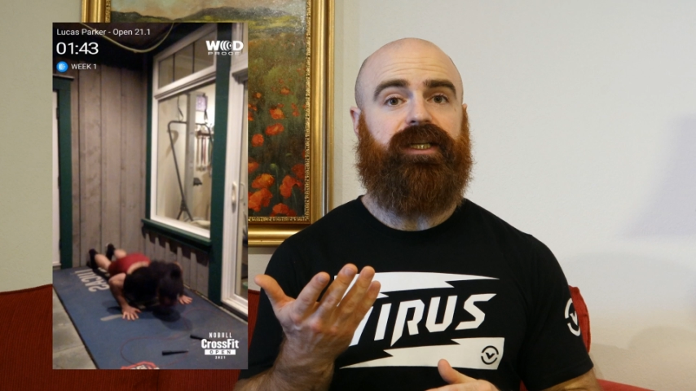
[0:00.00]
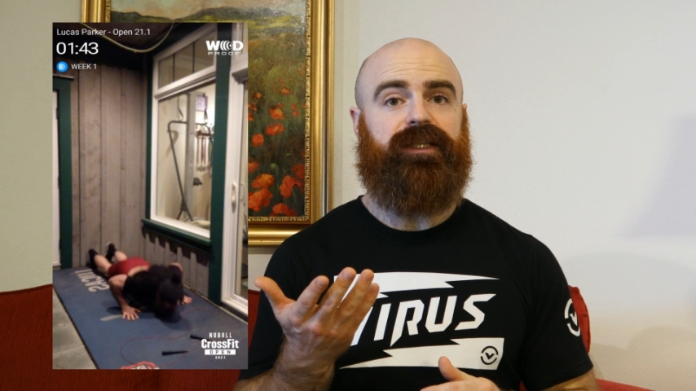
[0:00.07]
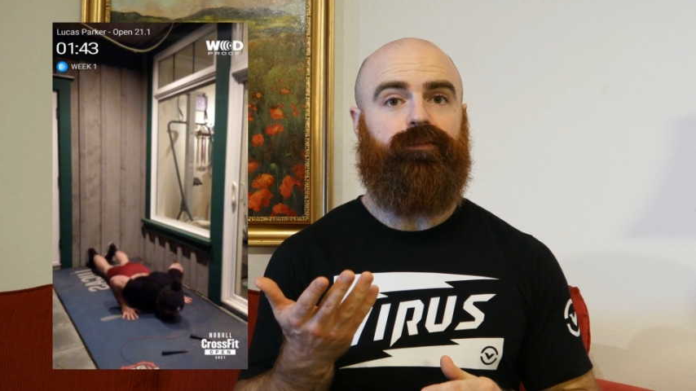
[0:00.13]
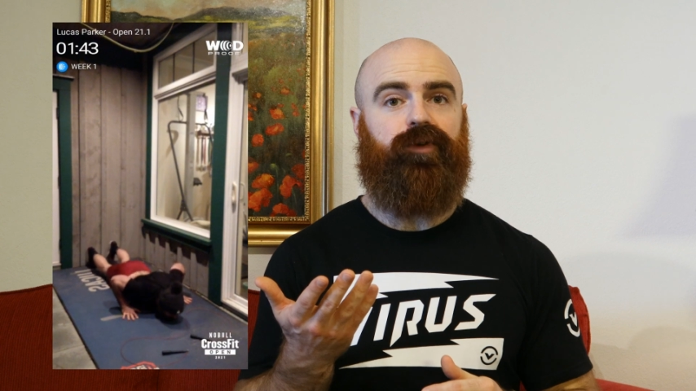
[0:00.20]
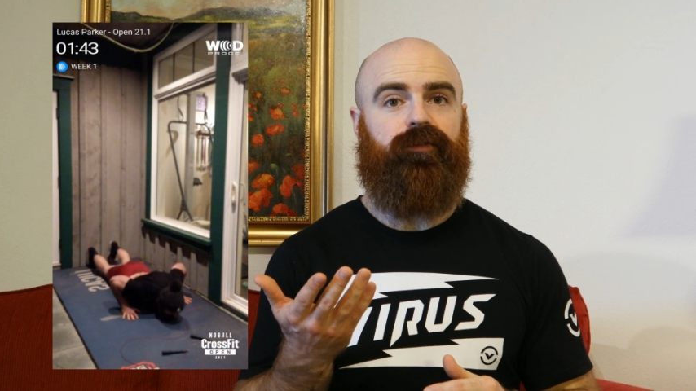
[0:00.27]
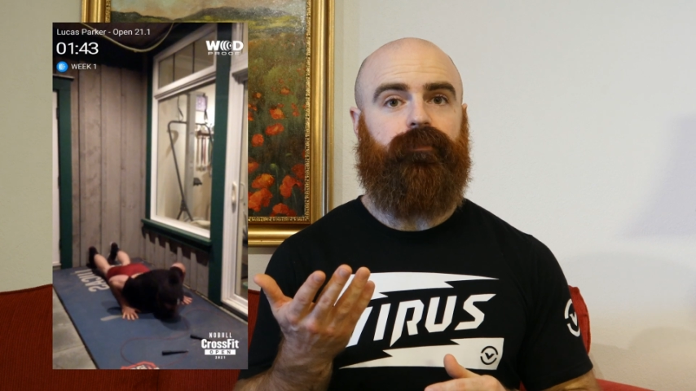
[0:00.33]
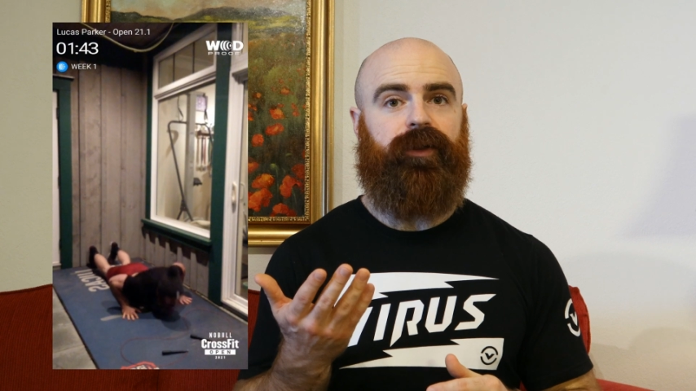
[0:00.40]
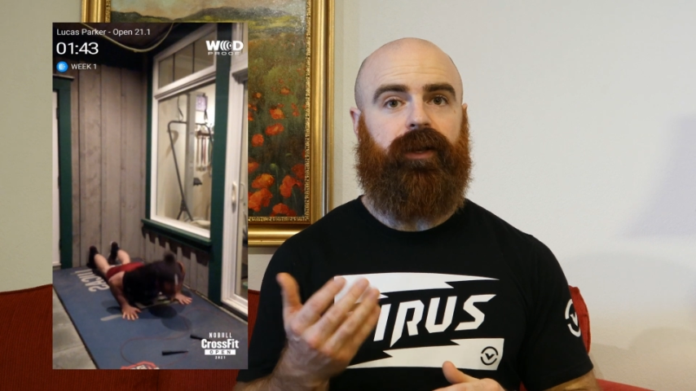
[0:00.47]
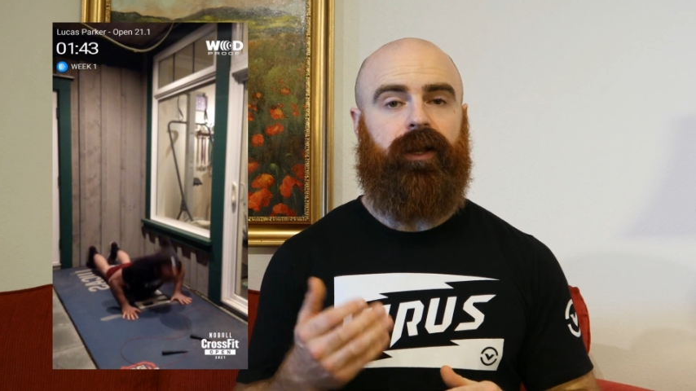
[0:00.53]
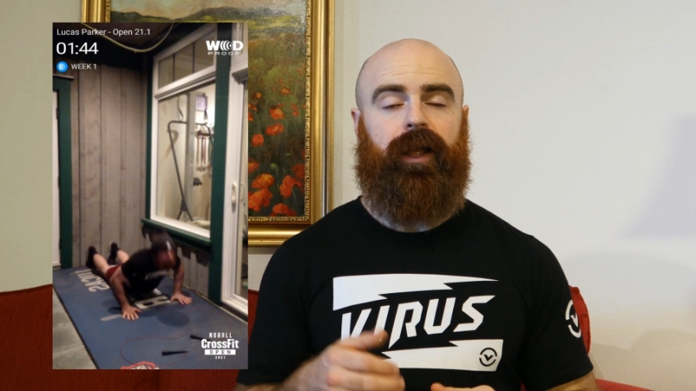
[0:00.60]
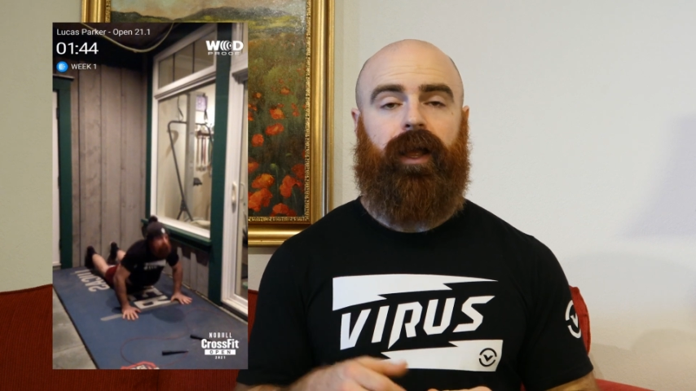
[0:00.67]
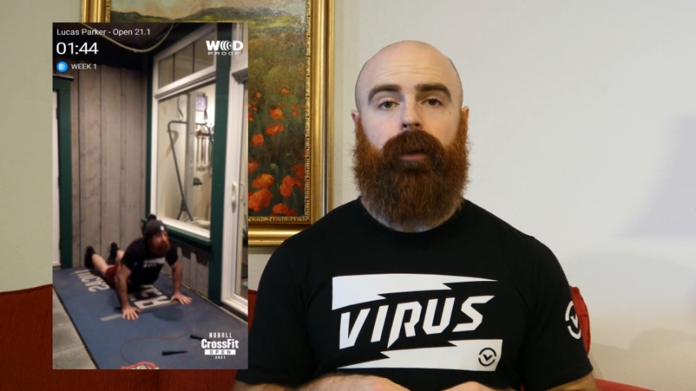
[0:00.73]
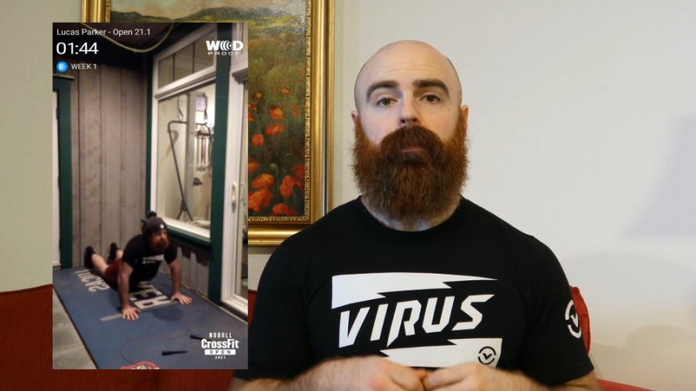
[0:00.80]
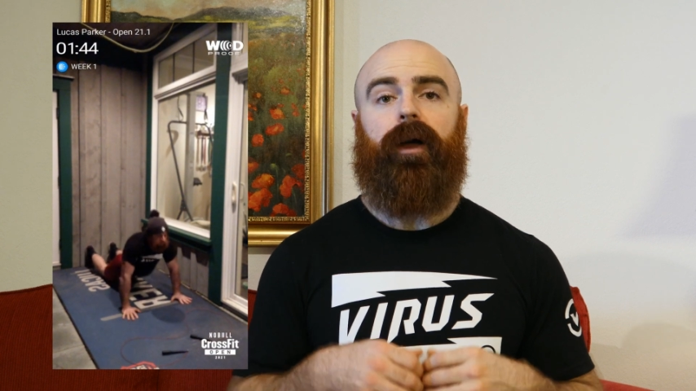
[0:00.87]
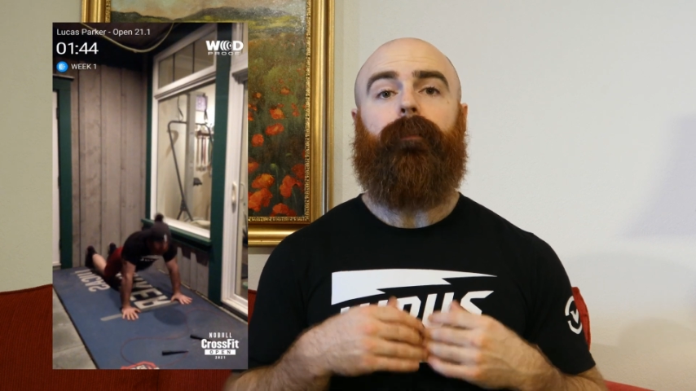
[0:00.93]
movement,
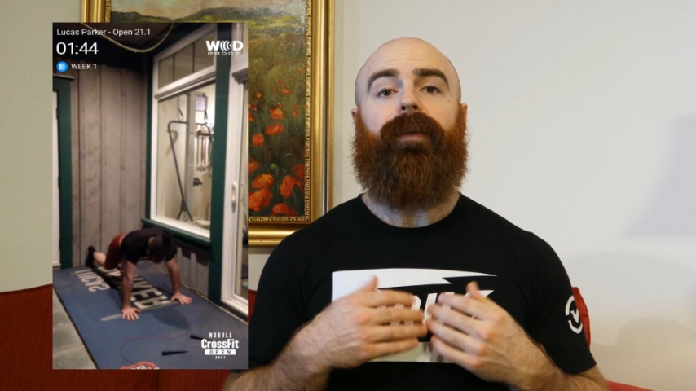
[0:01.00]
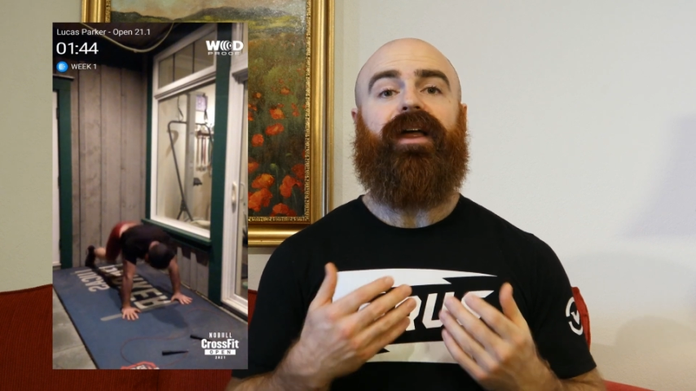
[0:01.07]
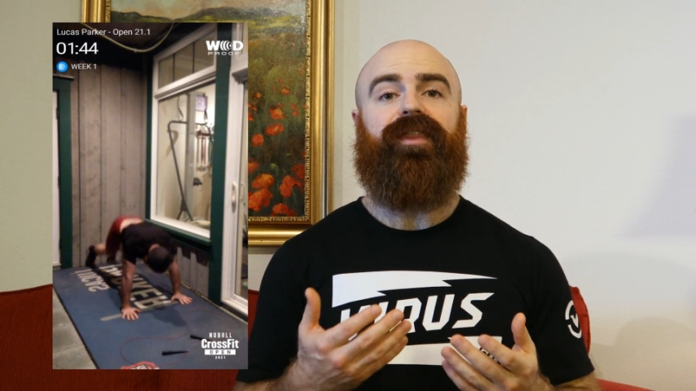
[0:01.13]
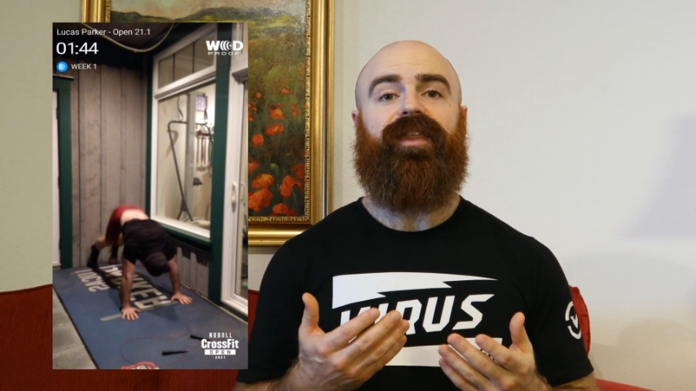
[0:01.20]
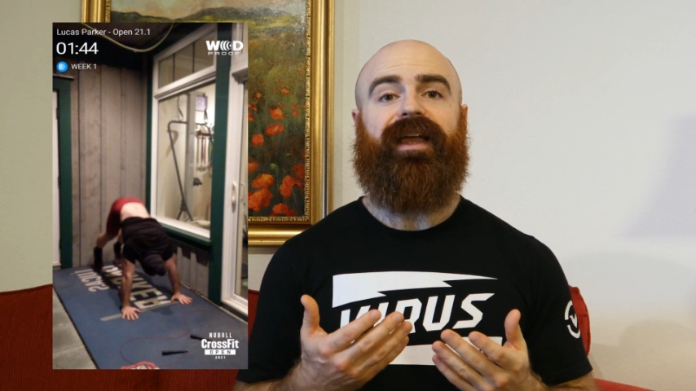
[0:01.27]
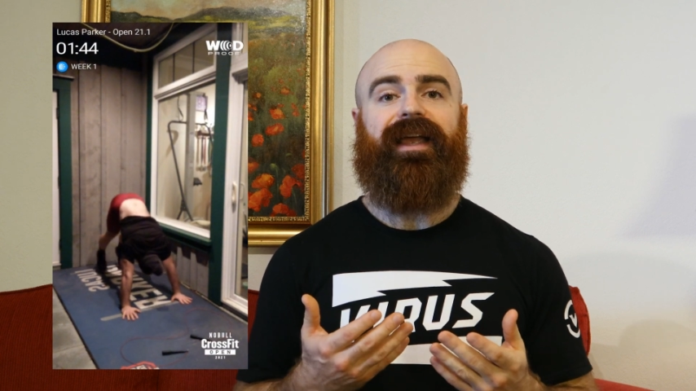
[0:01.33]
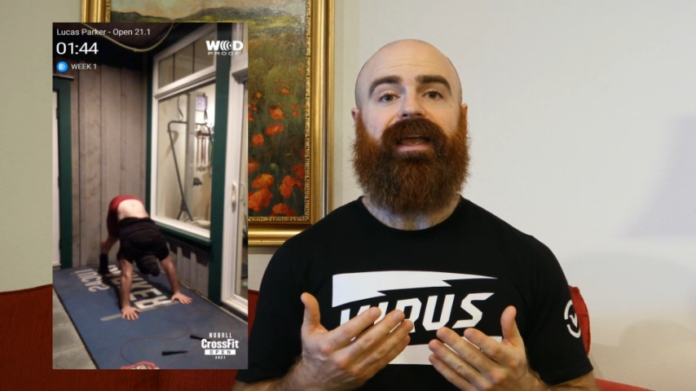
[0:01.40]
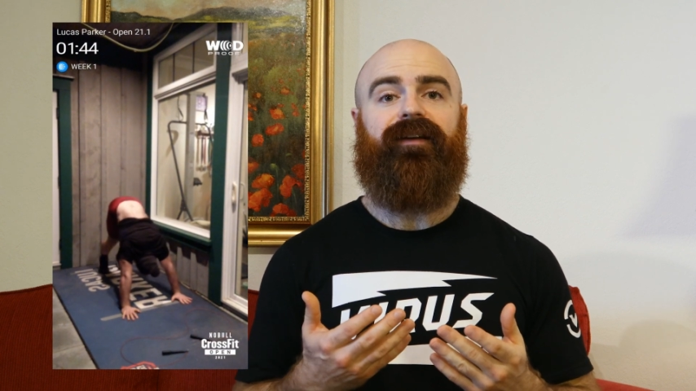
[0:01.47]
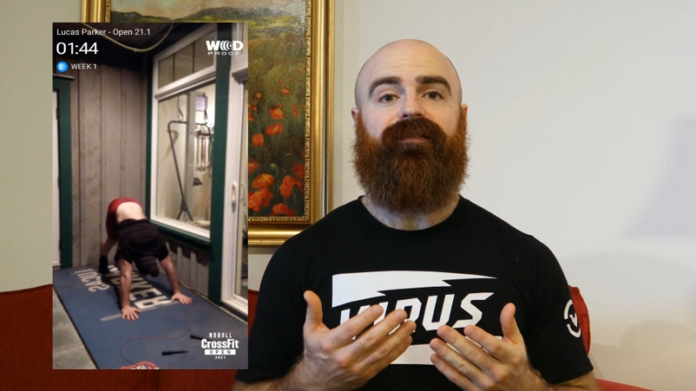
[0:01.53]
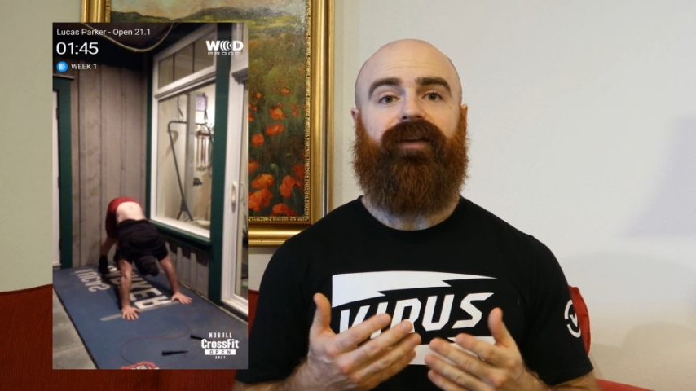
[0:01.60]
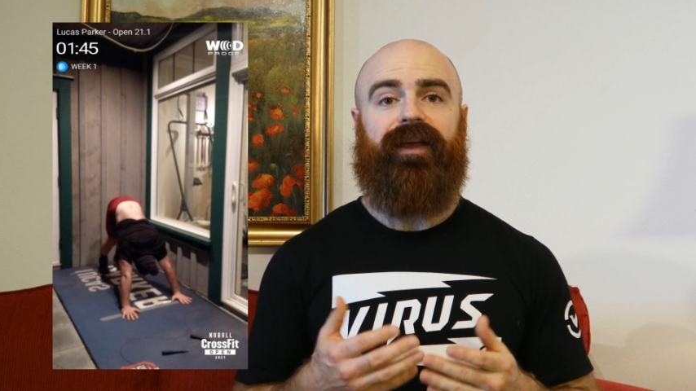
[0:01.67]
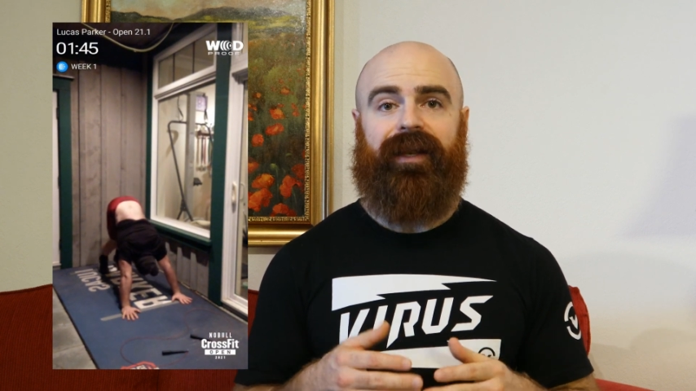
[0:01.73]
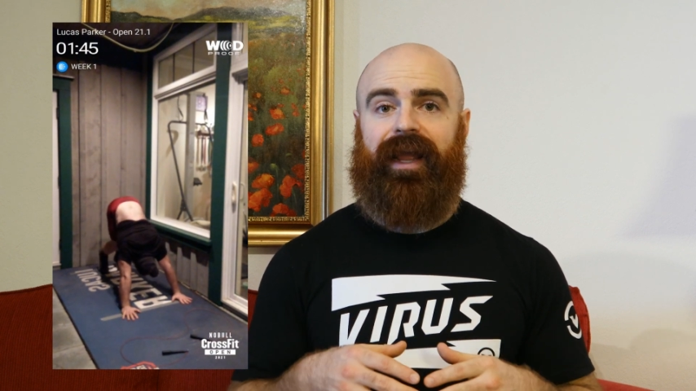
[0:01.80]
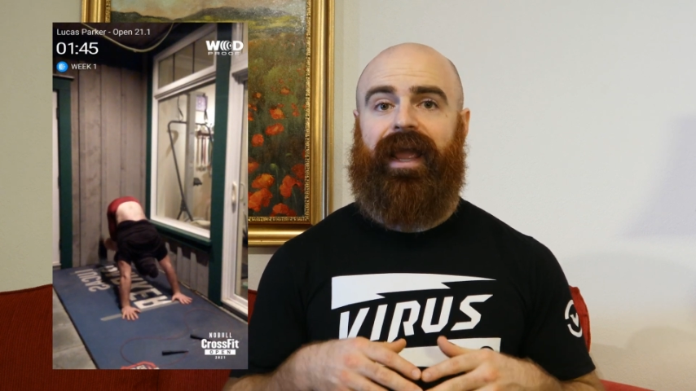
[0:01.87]
but by thinking of it